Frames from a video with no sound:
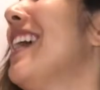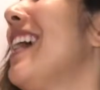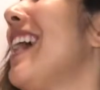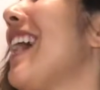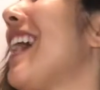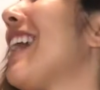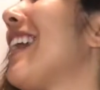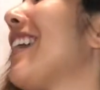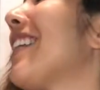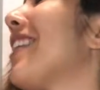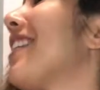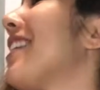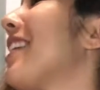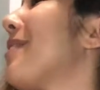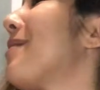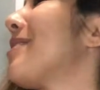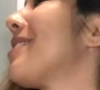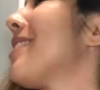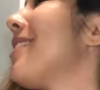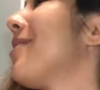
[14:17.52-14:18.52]
And I thought that it
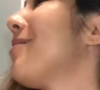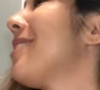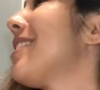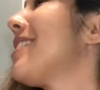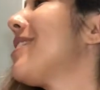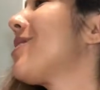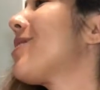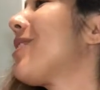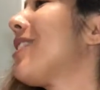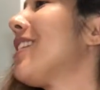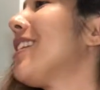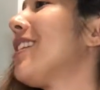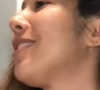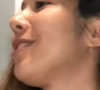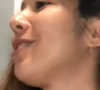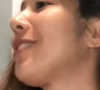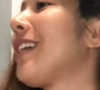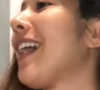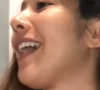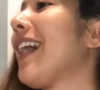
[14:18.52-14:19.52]
was long, but it's shorter.
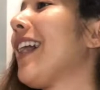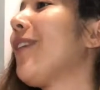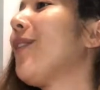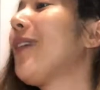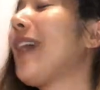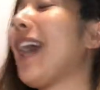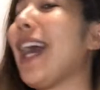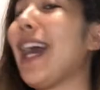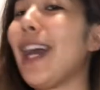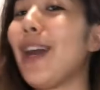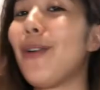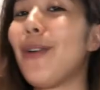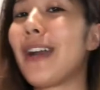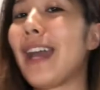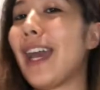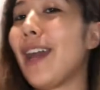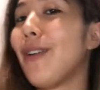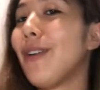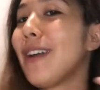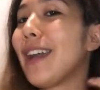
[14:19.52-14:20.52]
Okay, okay,
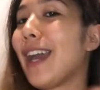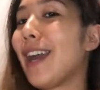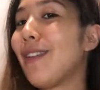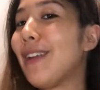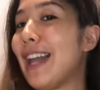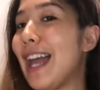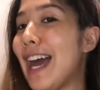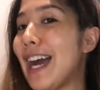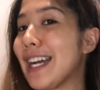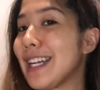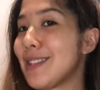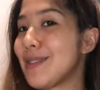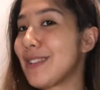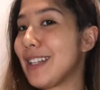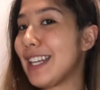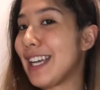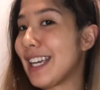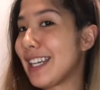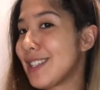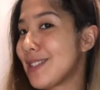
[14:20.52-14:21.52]
okay, okay. Relax,
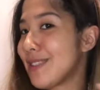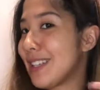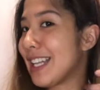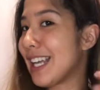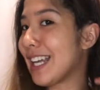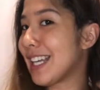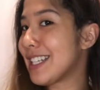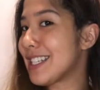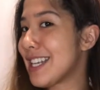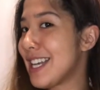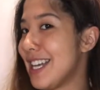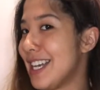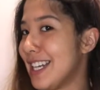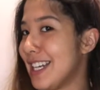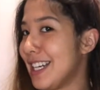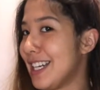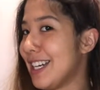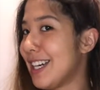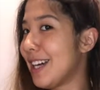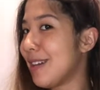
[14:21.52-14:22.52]
relax, relax.
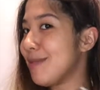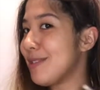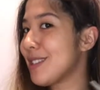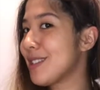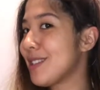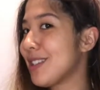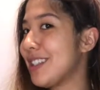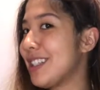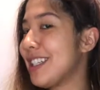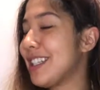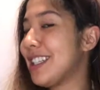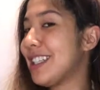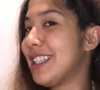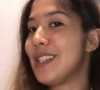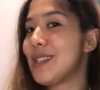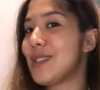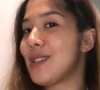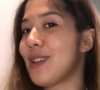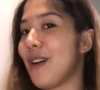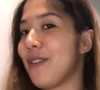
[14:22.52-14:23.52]
I'm just gonna
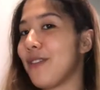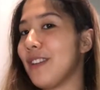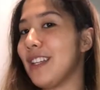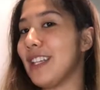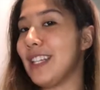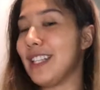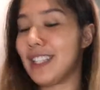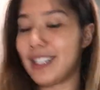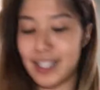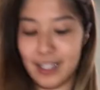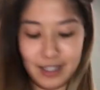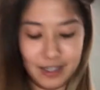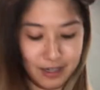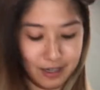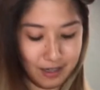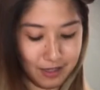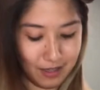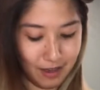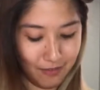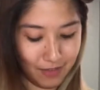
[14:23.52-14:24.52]
soften it.
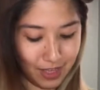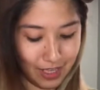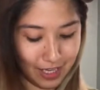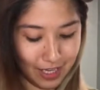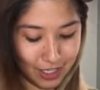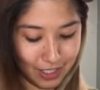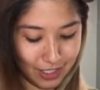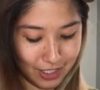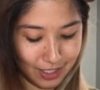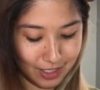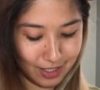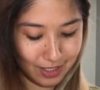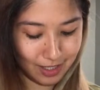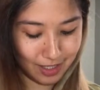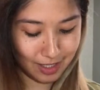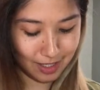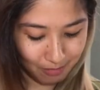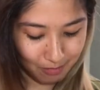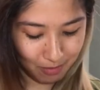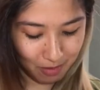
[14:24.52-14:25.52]
Soften the
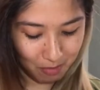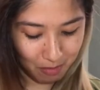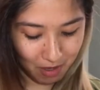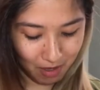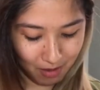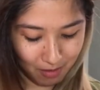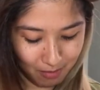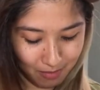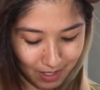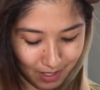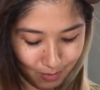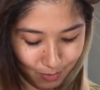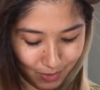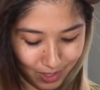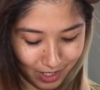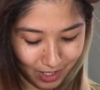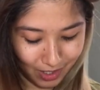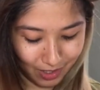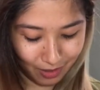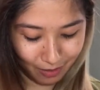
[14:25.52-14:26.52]
edges. My mom is
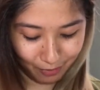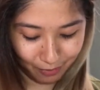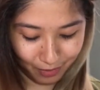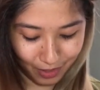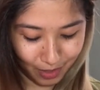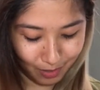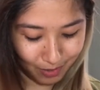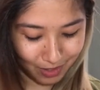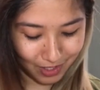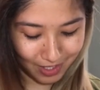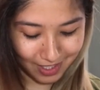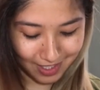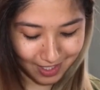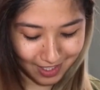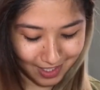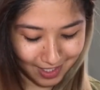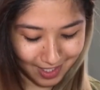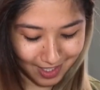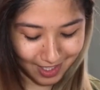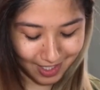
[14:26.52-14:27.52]
really gonna freak when she
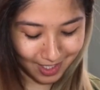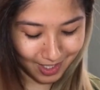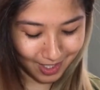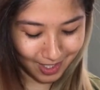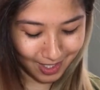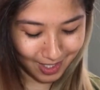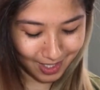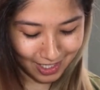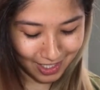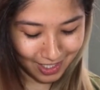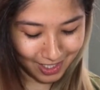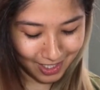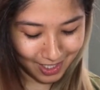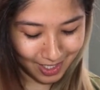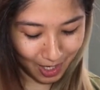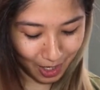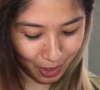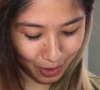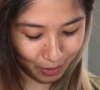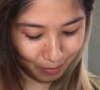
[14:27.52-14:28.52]
sees this. She's
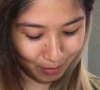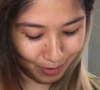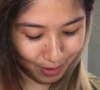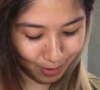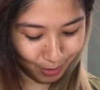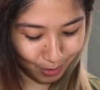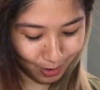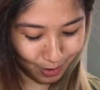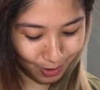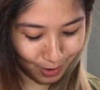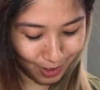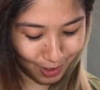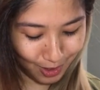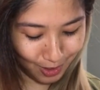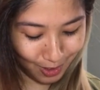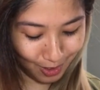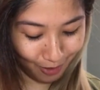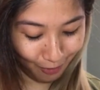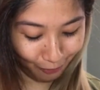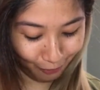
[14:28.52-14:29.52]
Arab too, so she's
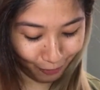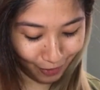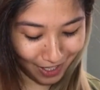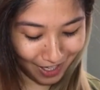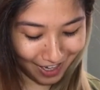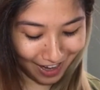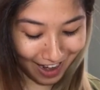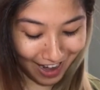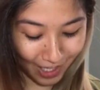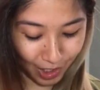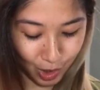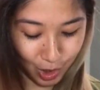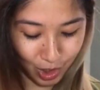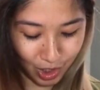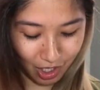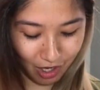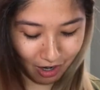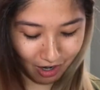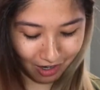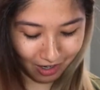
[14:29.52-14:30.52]
gonna freak
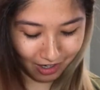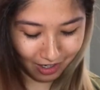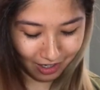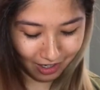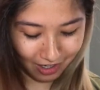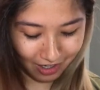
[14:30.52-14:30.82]
extra hard.